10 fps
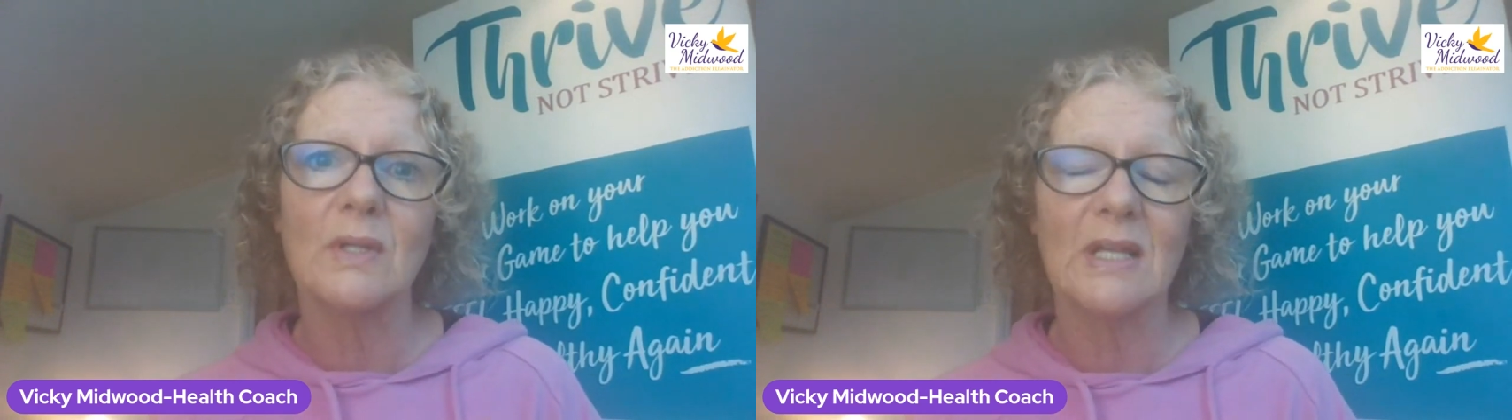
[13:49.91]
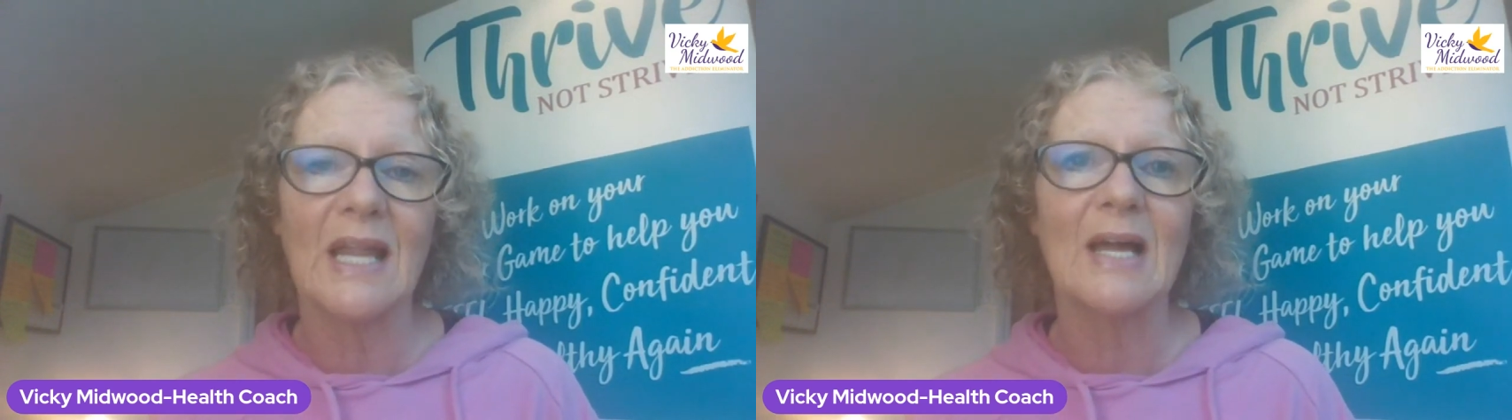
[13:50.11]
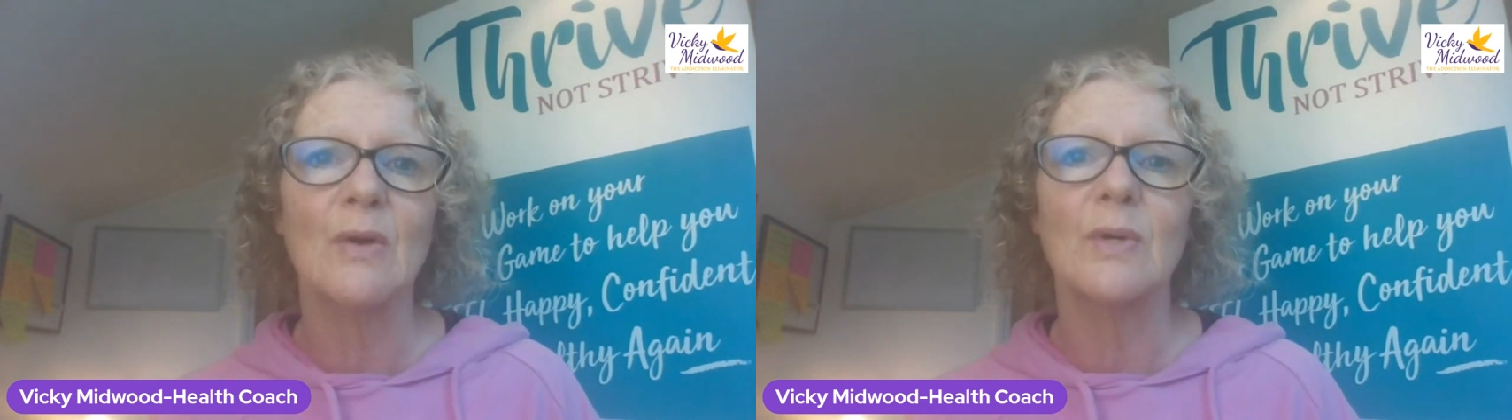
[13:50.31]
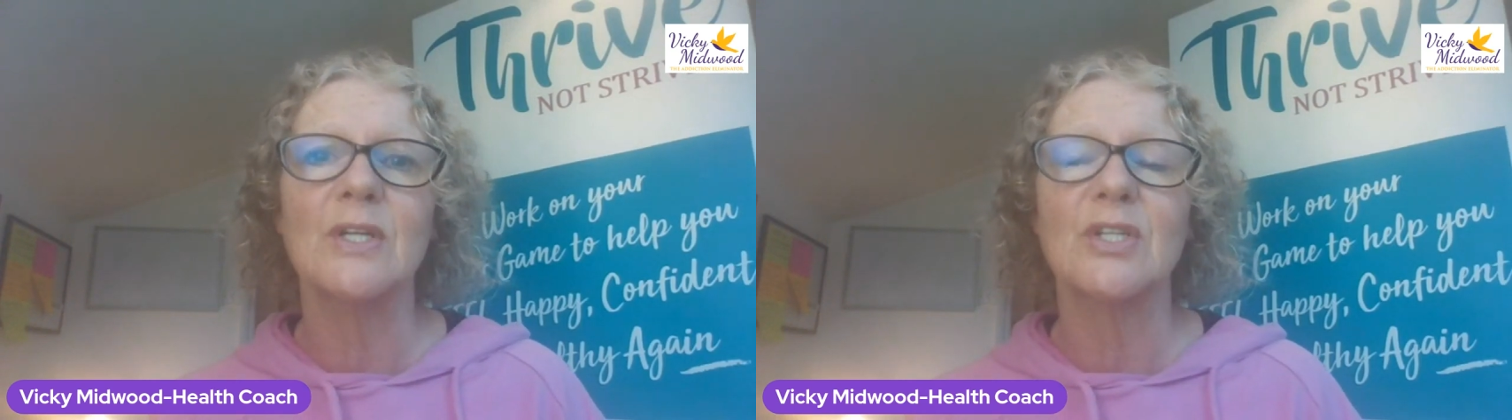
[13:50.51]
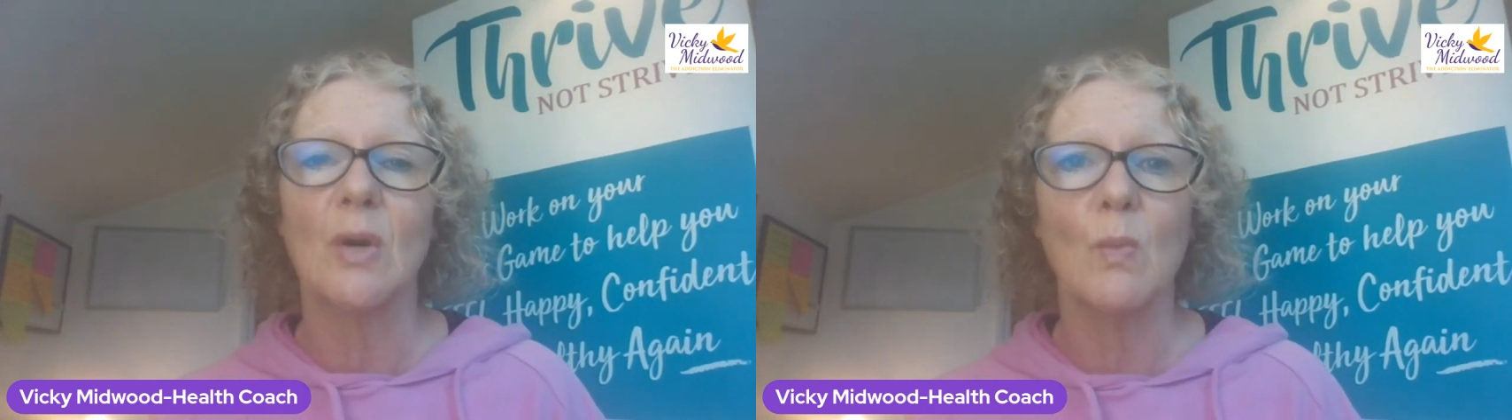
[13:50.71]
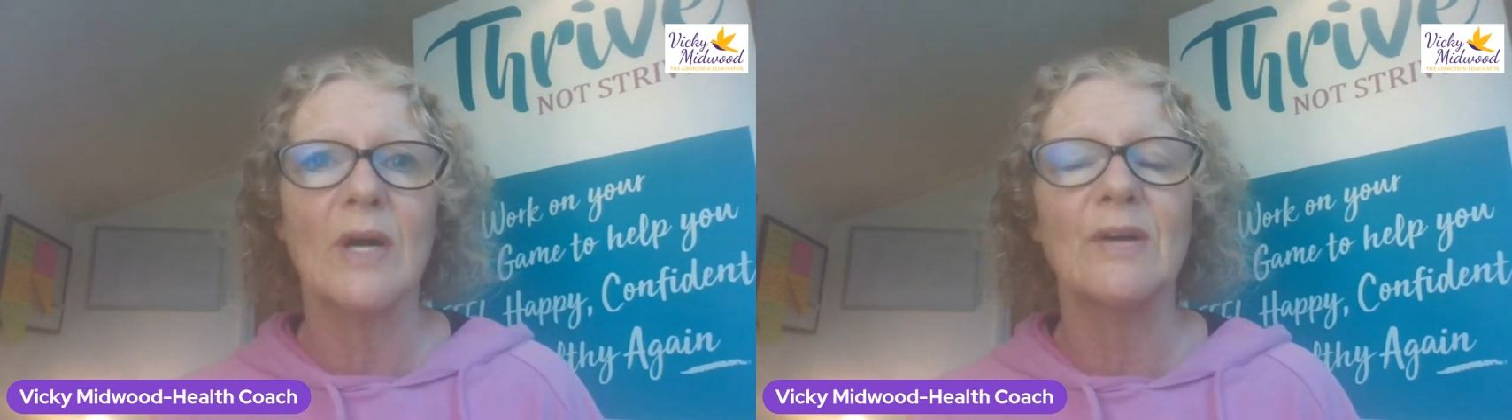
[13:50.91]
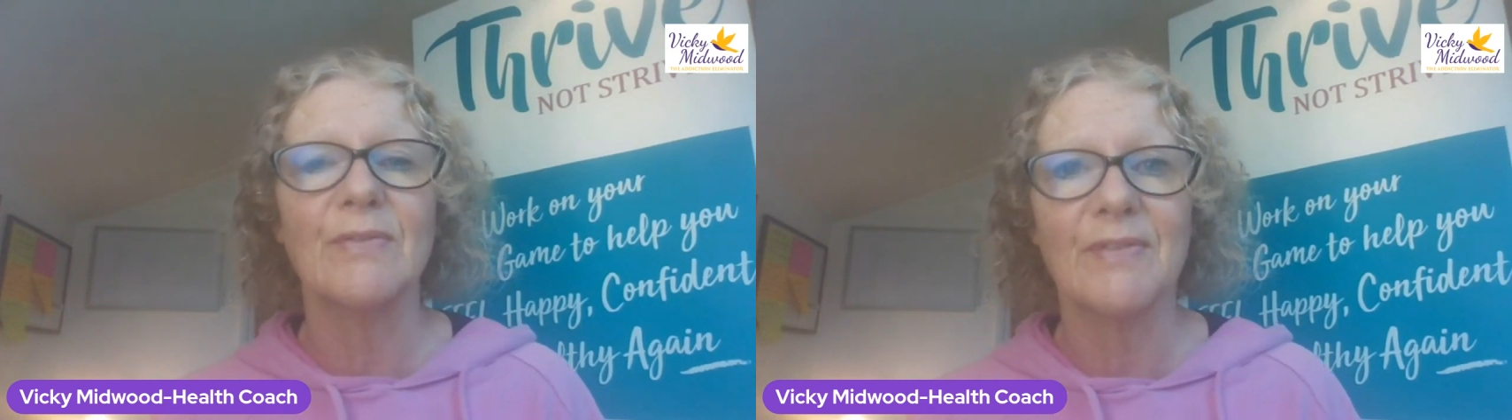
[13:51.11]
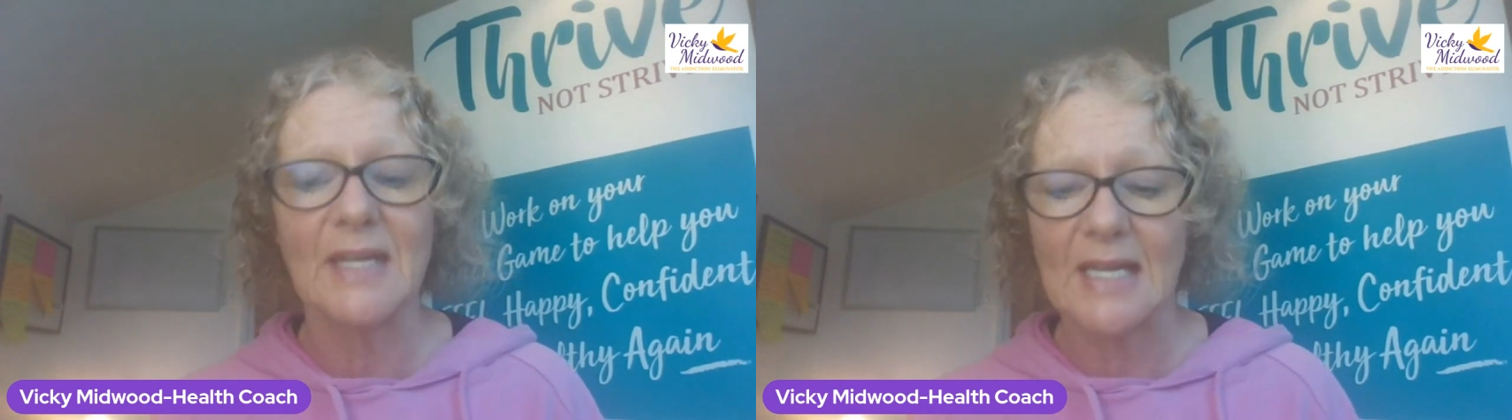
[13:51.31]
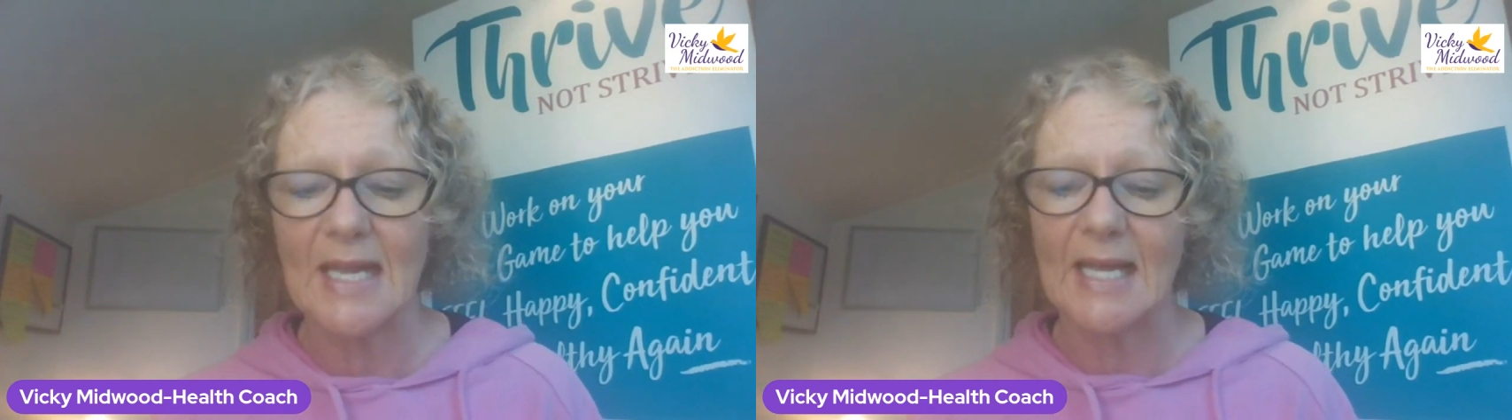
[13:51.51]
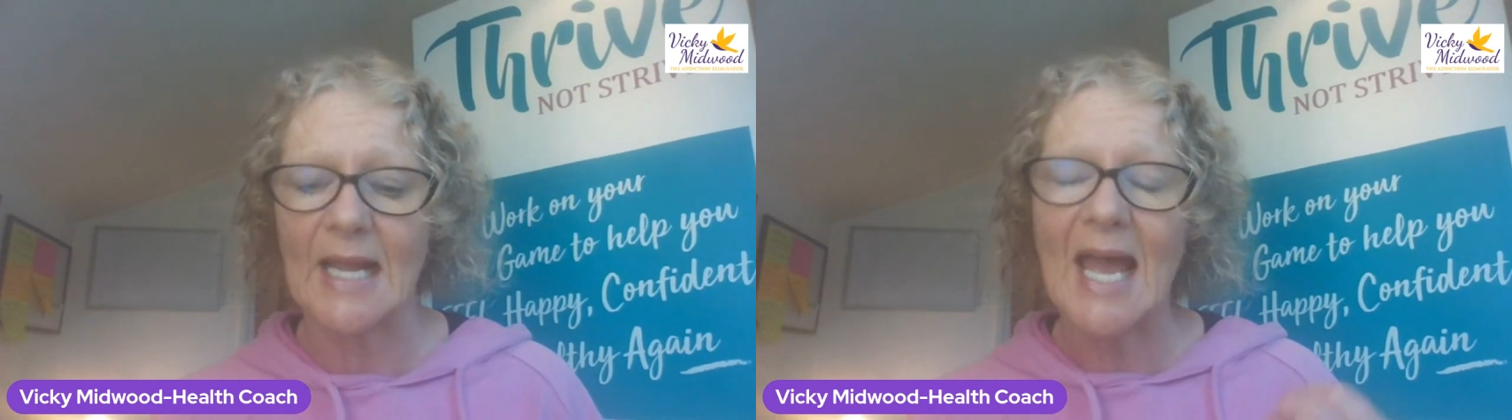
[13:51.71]
language and way of
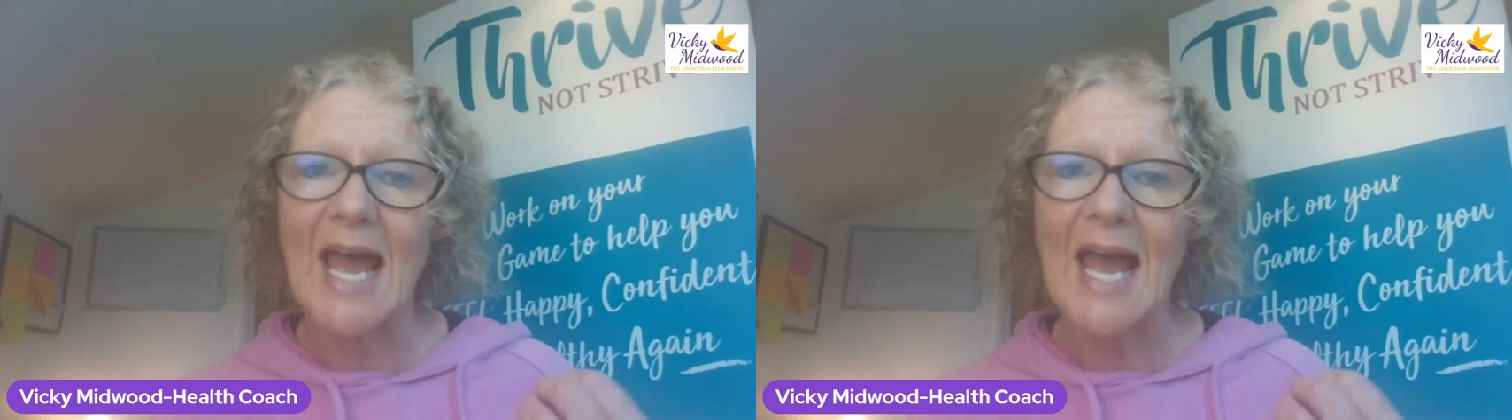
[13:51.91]
thinking